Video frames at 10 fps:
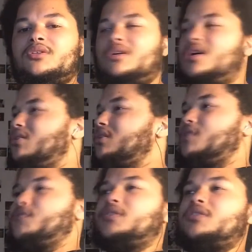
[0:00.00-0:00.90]
All
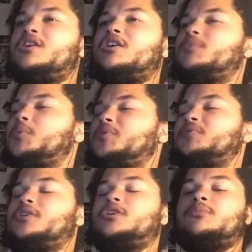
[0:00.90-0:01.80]
of it. None of it was
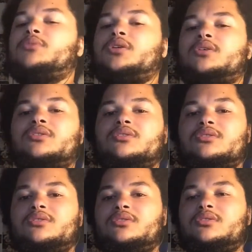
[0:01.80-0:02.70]
funny to me.
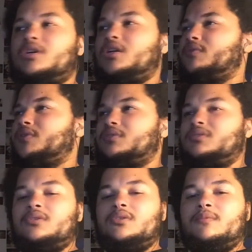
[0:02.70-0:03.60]
None of it.
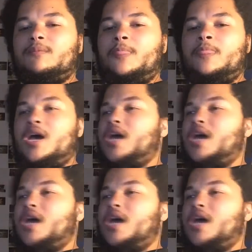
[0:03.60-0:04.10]
I